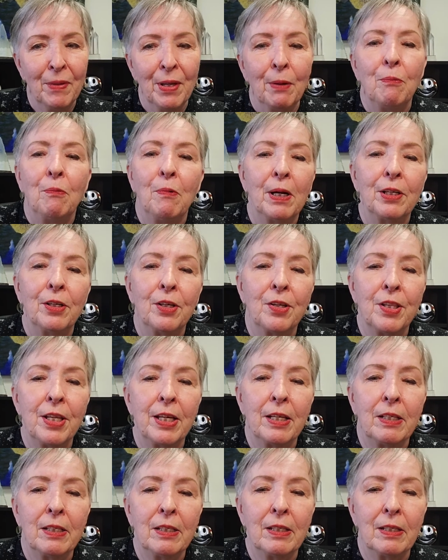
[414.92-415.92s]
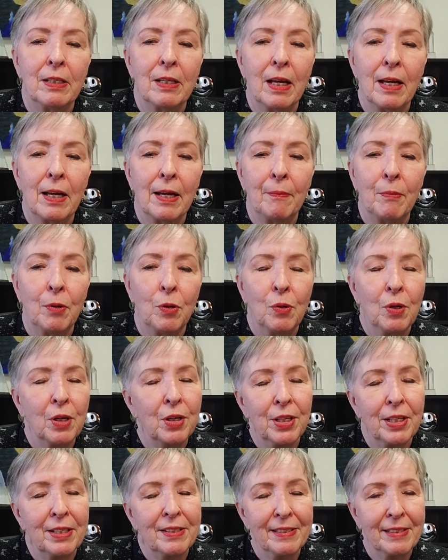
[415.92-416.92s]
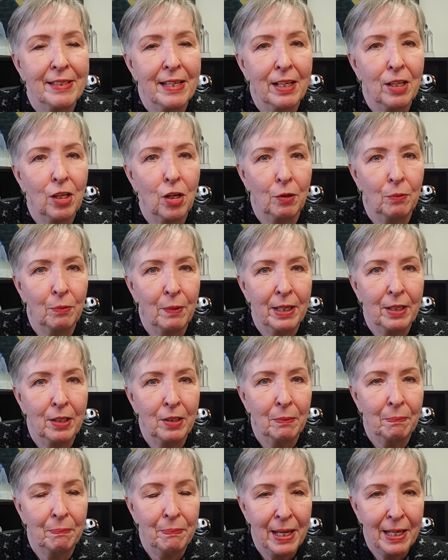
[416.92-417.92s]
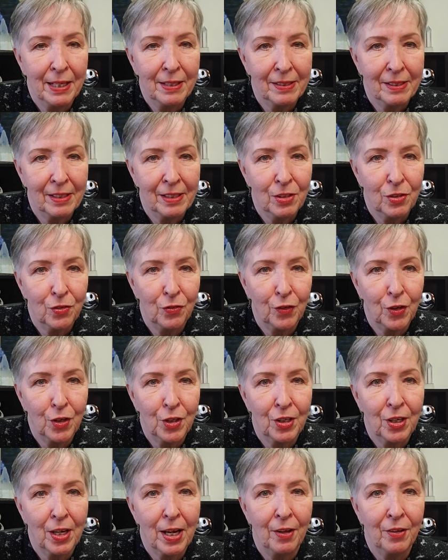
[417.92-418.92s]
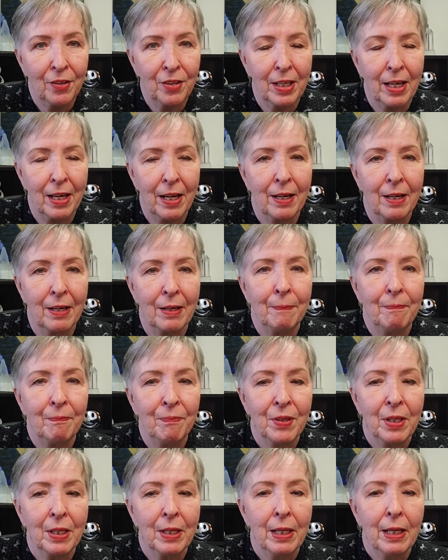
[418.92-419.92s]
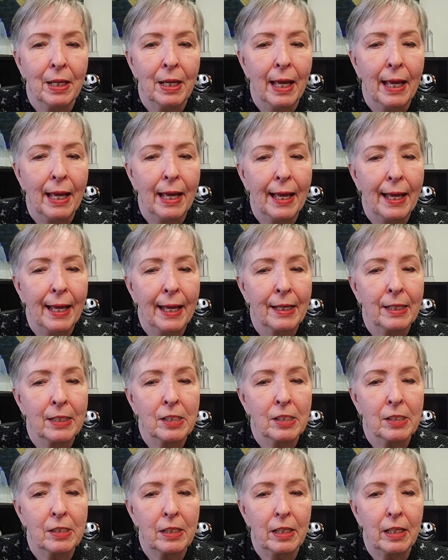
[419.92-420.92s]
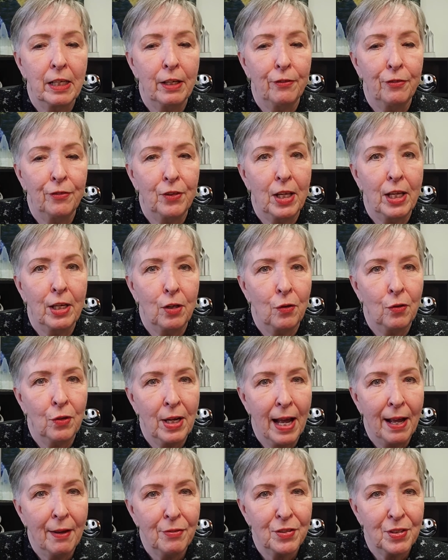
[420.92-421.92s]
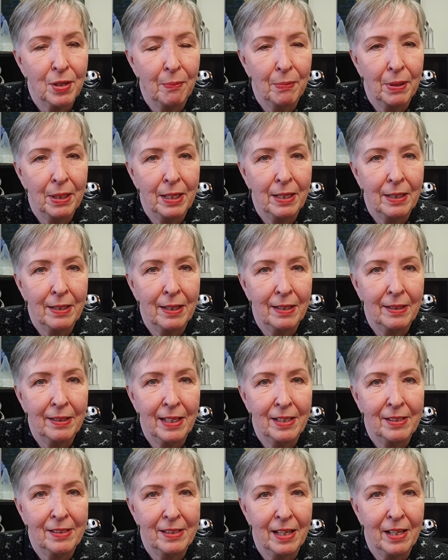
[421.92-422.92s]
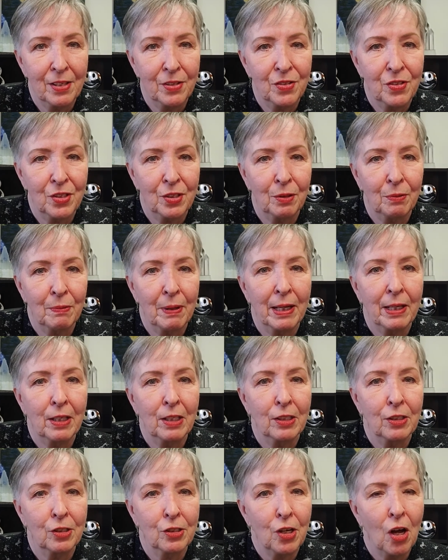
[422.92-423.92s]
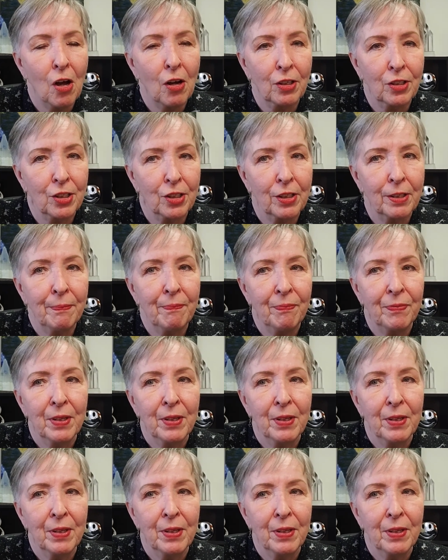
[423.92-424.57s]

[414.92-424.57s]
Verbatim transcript: what are they um, who are they seeing on a regular basis for their health care and if they don't have somebody that they say is their regular doctor,